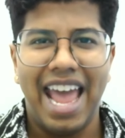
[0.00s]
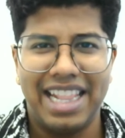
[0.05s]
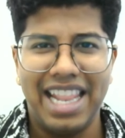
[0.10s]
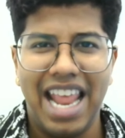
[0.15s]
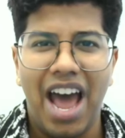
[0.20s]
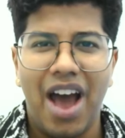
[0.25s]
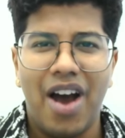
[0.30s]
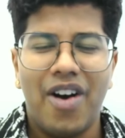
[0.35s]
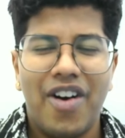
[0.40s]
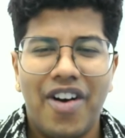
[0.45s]

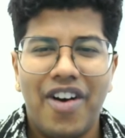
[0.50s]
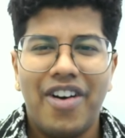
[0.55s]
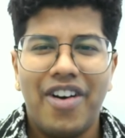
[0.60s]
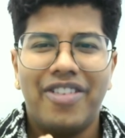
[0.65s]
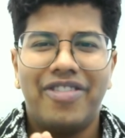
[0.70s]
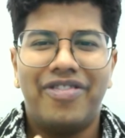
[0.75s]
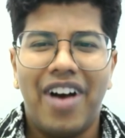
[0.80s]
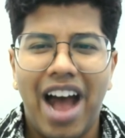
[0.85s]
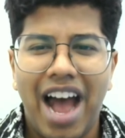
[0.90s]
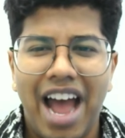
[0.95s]
And
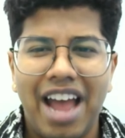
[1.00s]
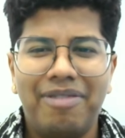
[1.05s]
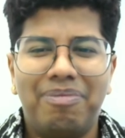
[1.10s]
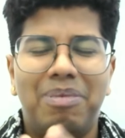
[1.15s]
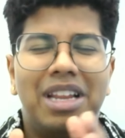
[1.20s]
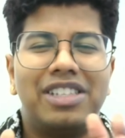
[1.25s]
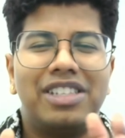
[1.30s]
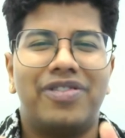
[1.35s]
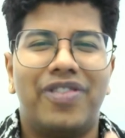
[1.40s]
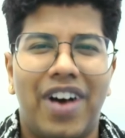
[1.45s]
now
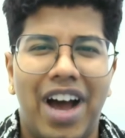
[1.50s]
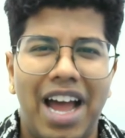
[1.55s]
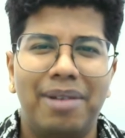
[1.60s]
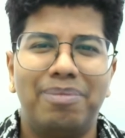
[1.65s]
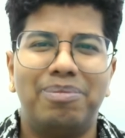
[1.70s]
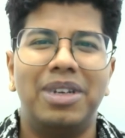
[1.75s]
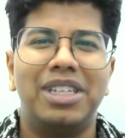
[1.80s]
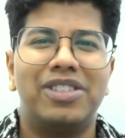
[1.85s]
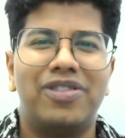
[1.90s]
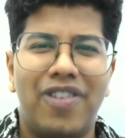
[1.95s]
5 plus
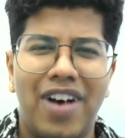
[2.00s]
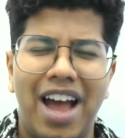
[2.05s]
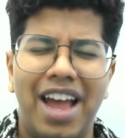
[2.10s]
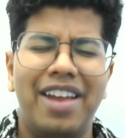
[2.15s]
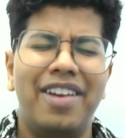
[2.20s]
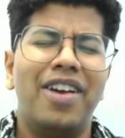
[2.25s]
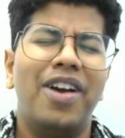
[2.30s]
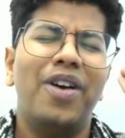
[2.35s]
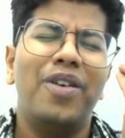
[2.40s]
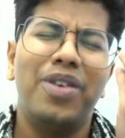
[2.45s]
5 plus
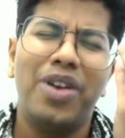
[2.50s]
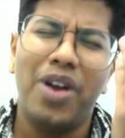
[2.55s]
5,